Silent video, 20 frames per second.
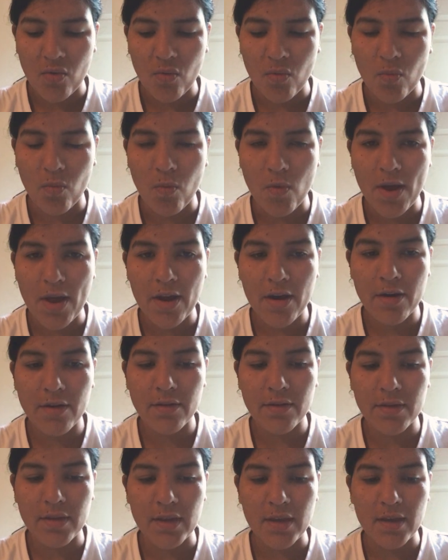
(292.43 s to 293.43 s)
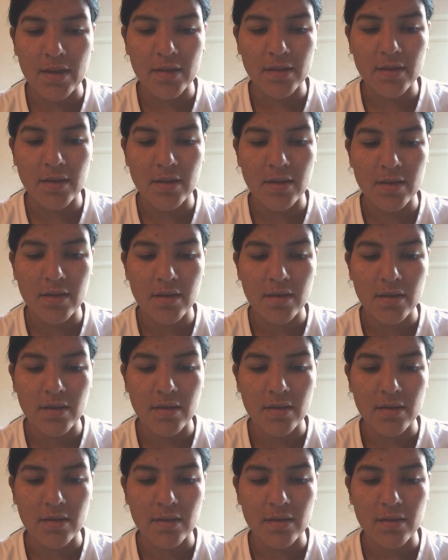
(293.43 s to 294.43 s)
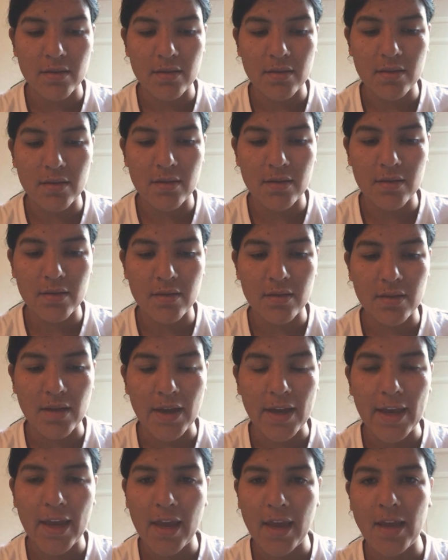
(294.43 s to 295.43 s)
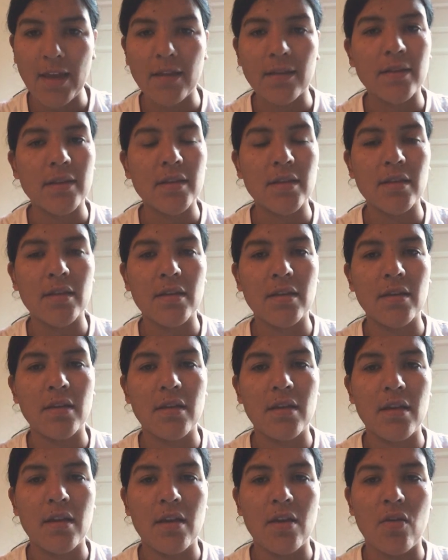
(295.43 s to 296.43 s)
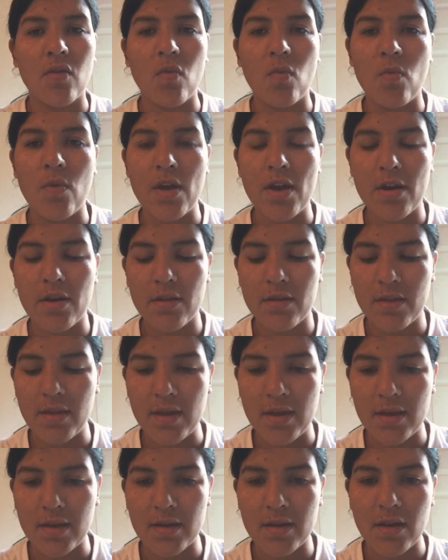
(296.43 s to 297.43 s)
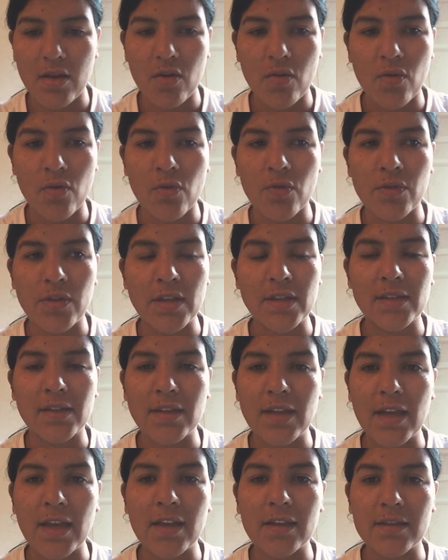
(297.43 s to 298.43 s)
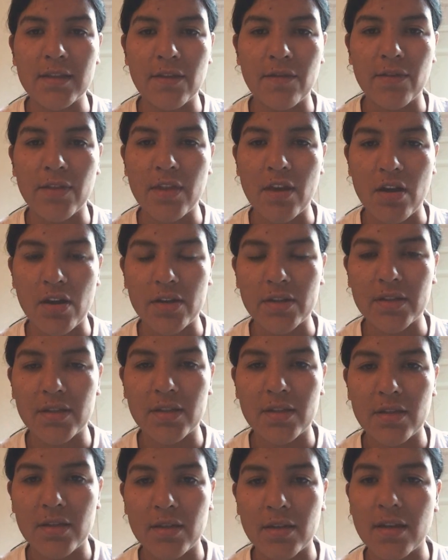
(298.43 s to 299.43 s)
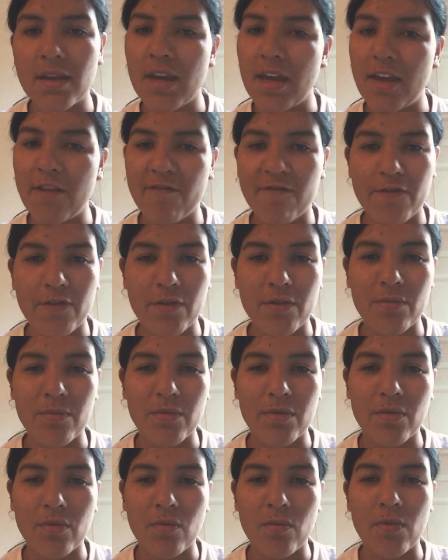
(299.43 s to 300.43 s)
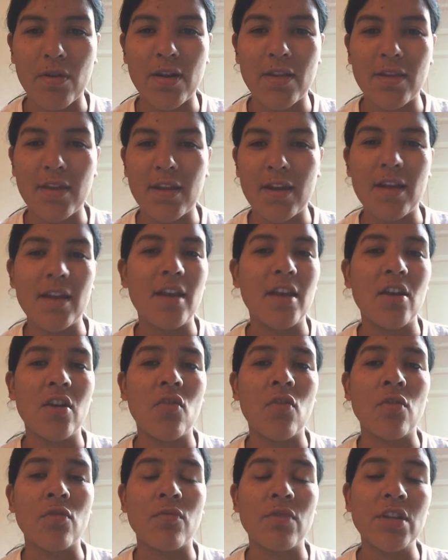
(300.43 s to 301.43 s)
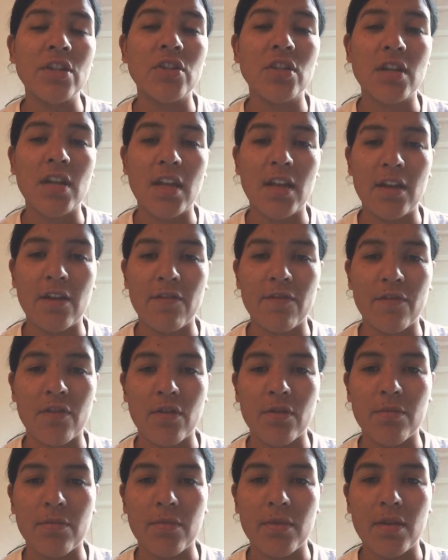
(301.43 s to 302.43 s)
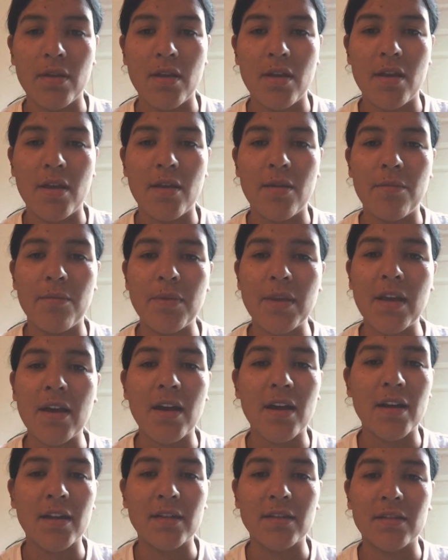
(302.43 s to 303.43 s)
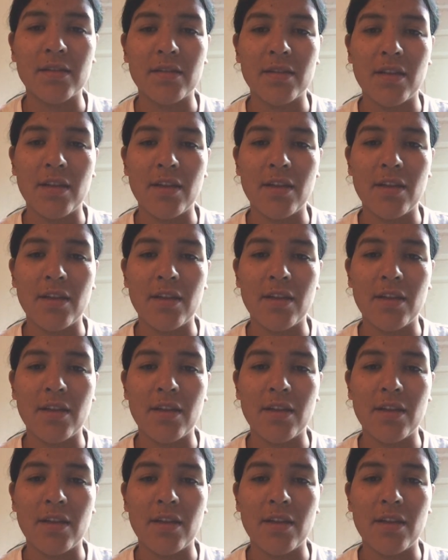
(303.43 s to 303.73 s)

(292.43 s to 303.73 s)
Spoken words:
Where did the hate, where did all this negative thought came from, where did it originated from. Because